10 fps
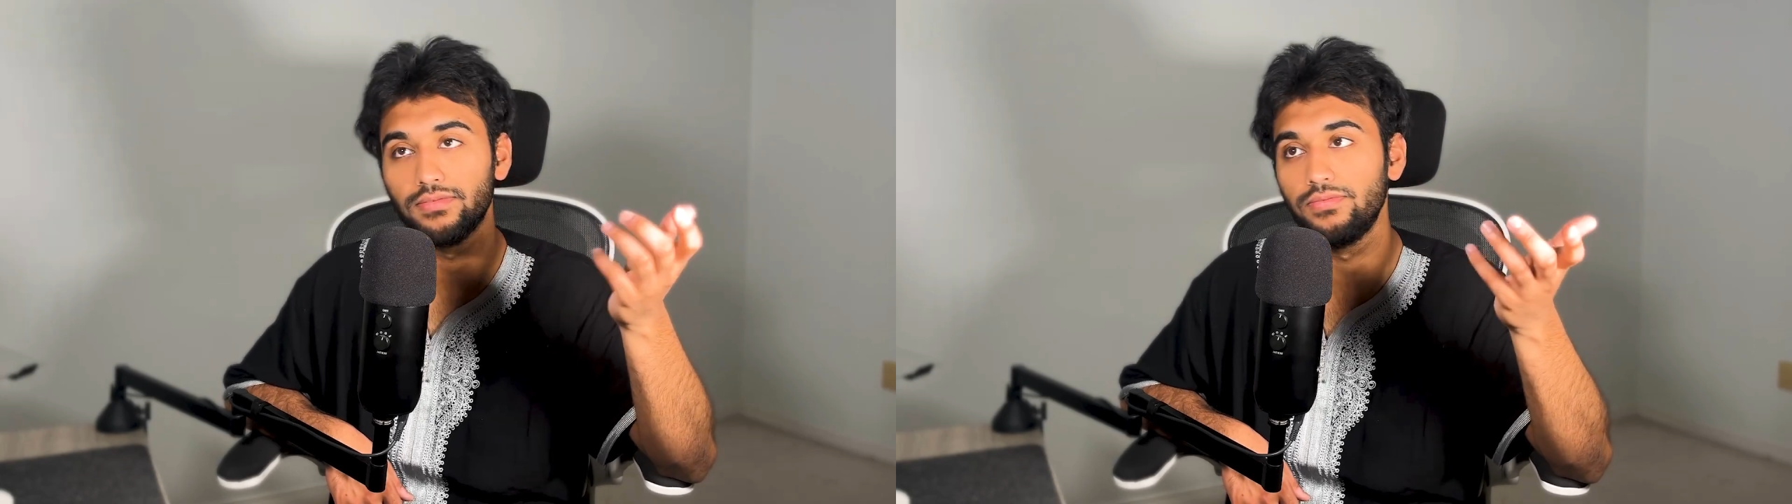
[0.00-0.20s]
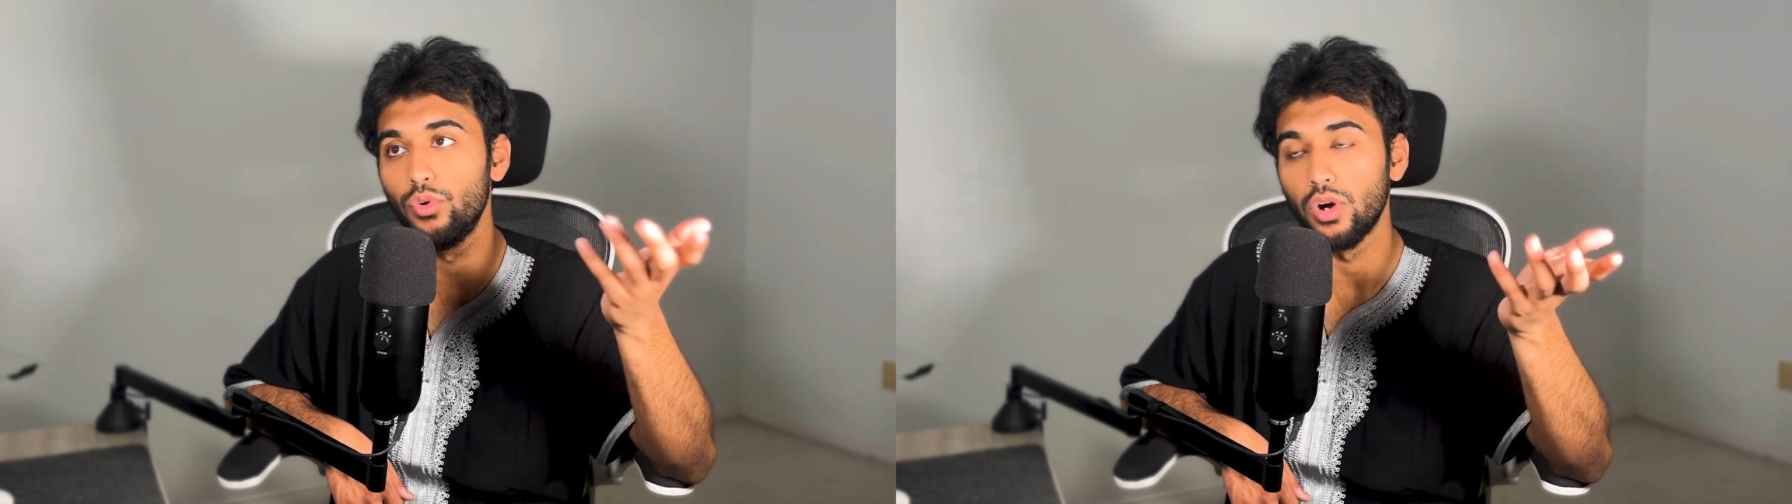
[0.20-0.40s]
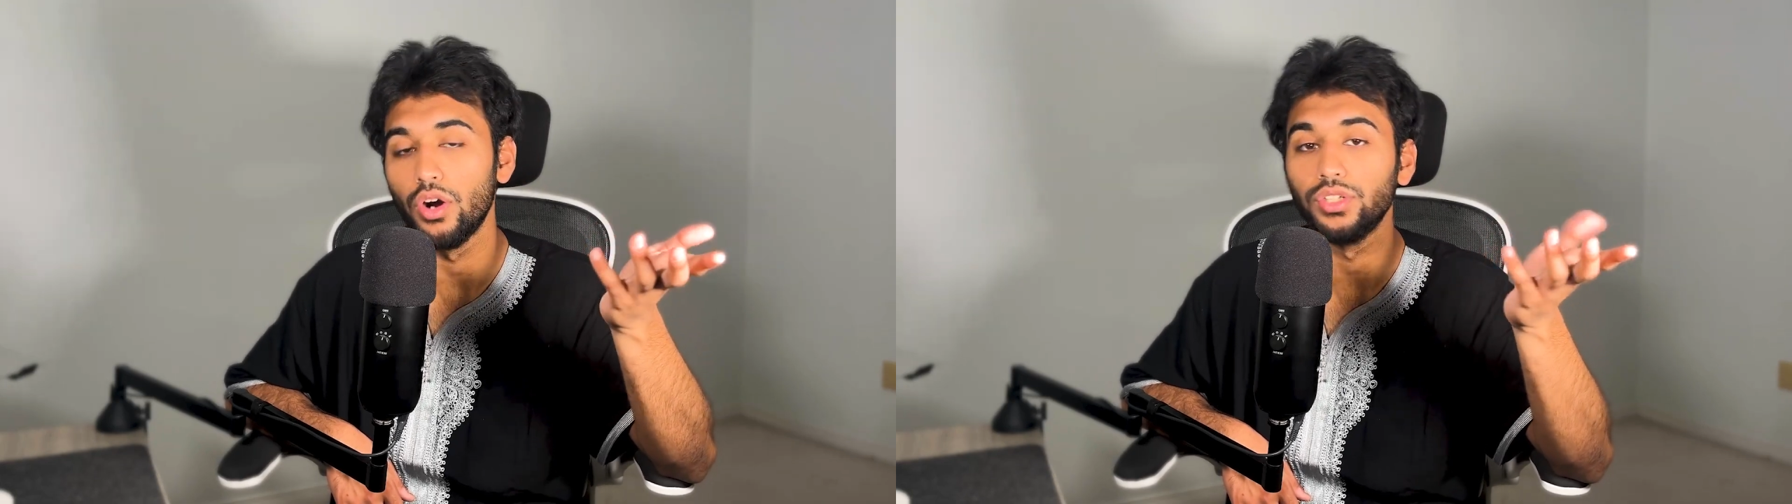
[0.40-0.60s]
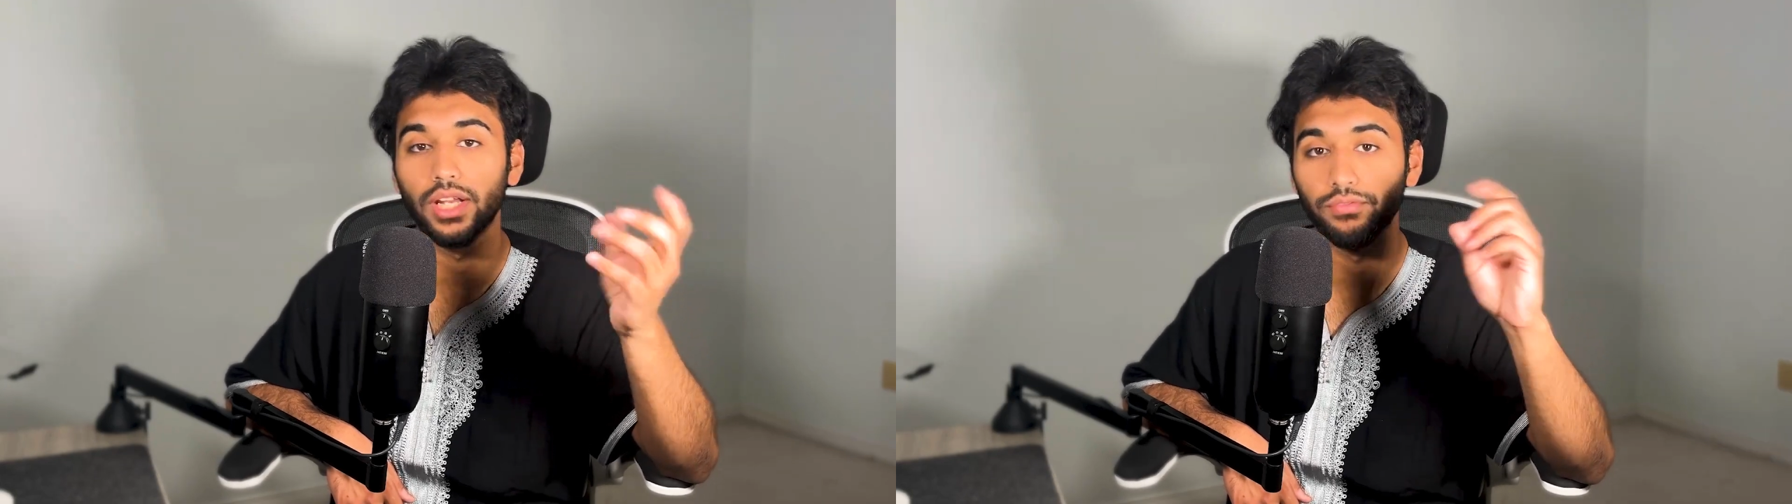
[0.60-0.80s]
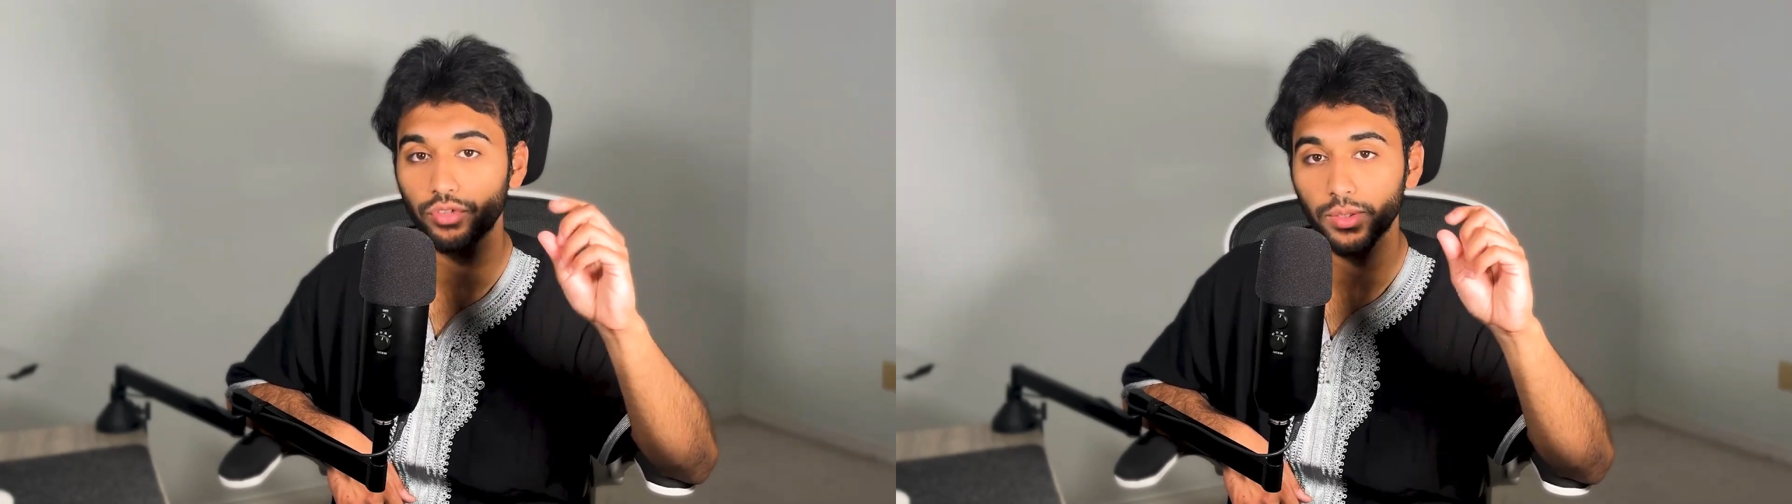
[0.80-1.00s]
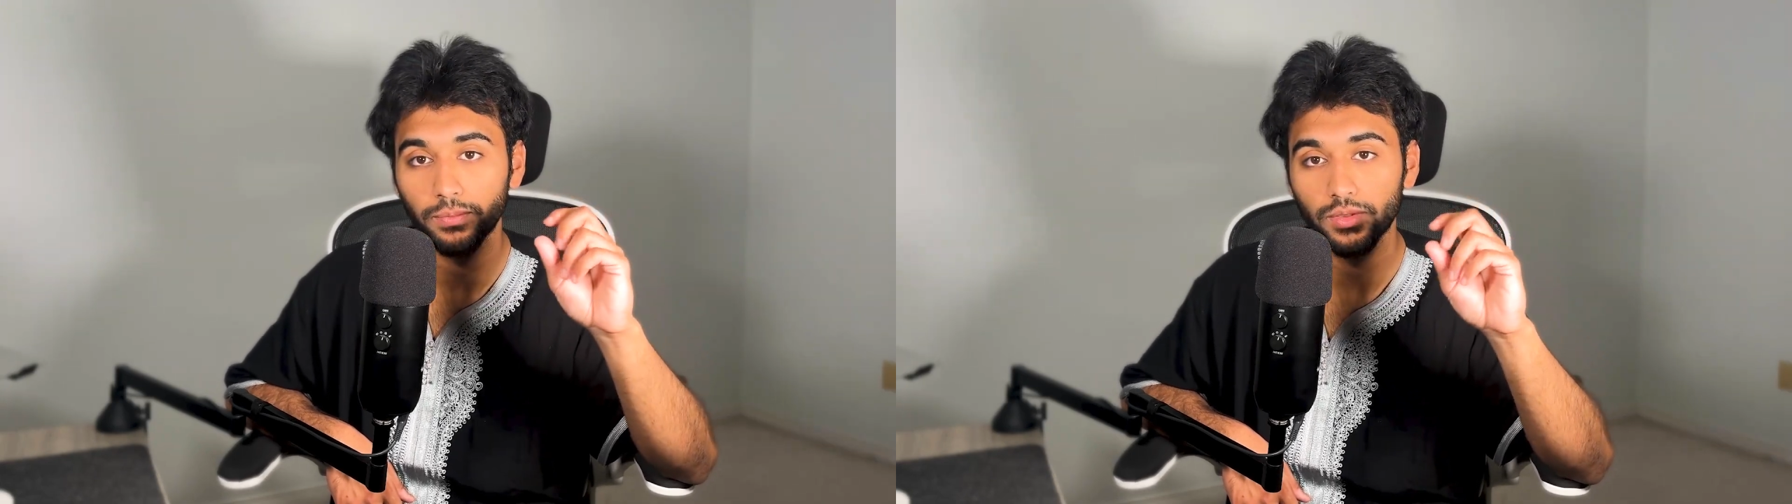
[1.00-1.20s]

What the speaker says: 4 hour time frame.